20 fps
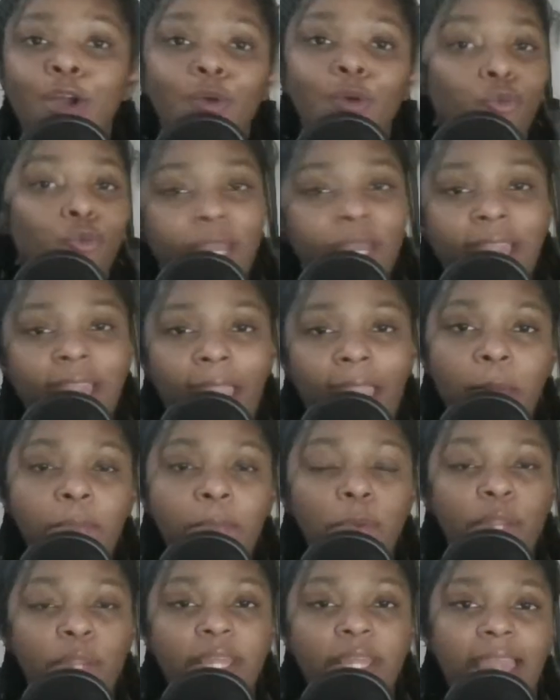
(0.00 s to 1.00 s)
We came up
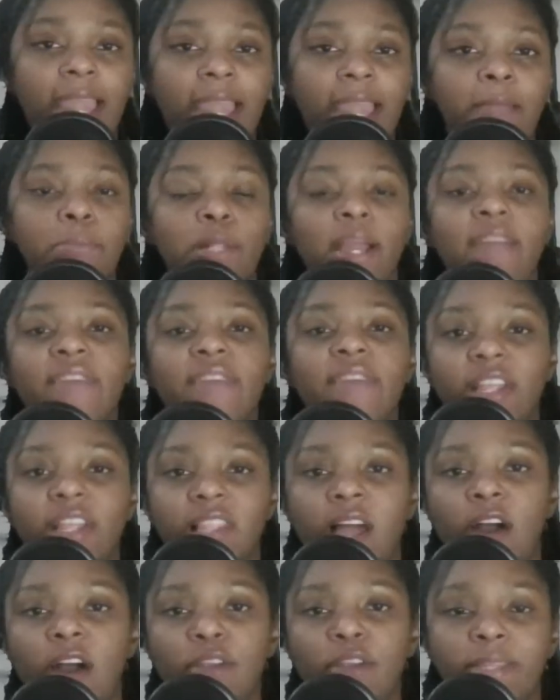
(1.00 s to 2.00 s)
with a game plan that
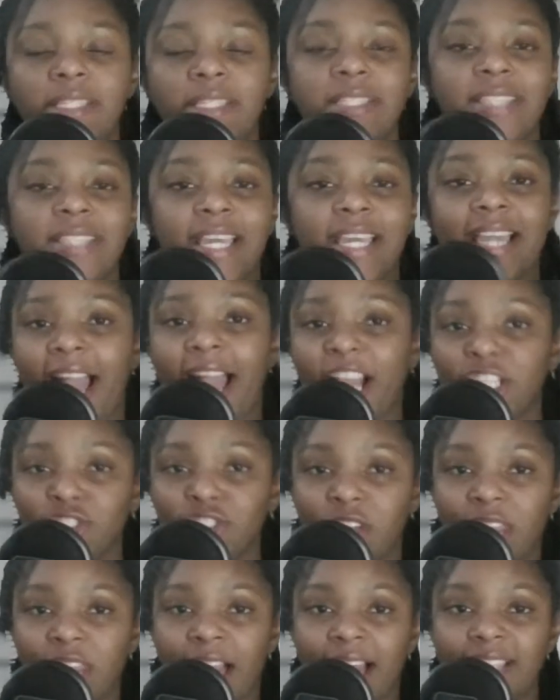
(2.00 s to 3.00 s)
allowed me to take
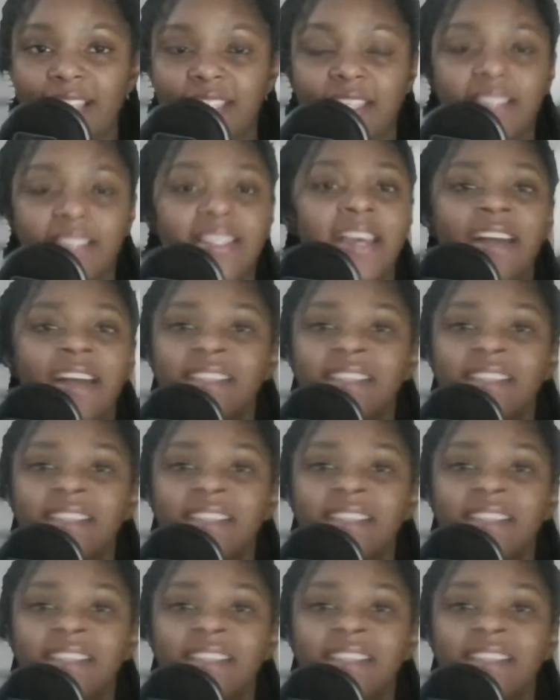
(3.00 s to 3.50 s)
extra classes,